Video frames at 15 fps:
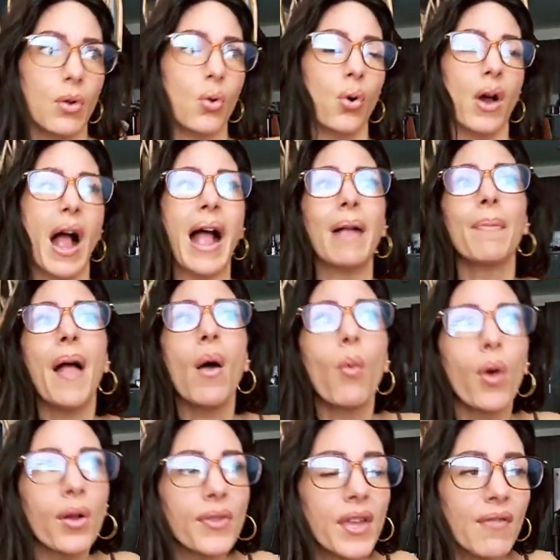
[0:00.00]
or I'm not
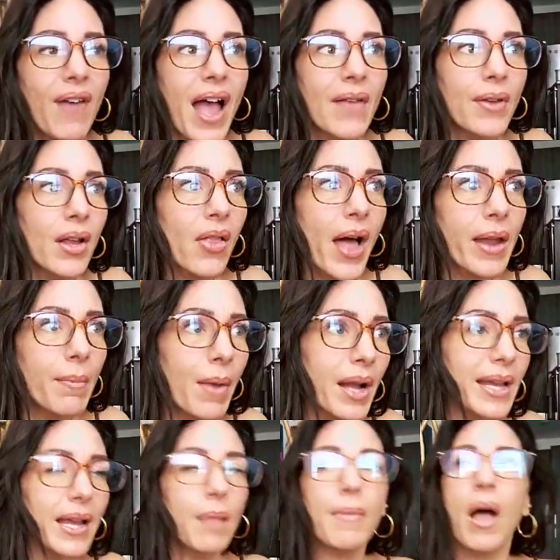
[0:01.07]
worthy of having a lot of
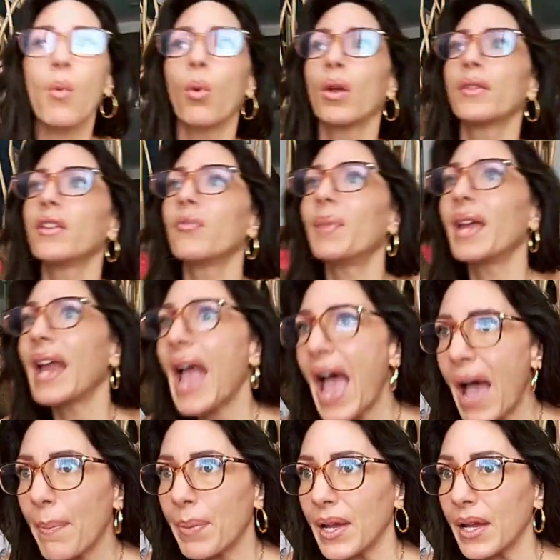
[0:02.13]
money. I'm not worthy of being
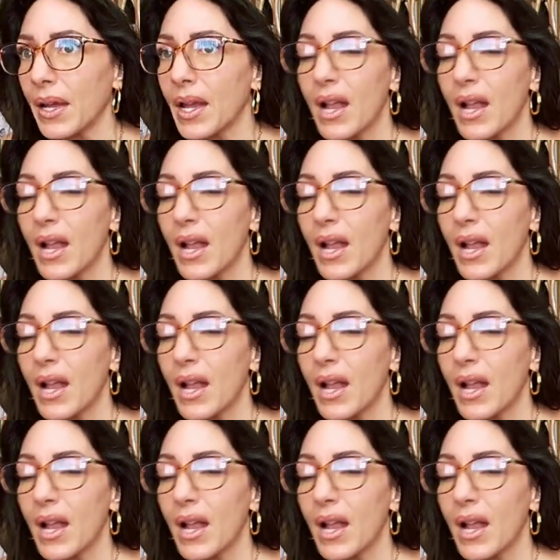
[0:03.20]
happy.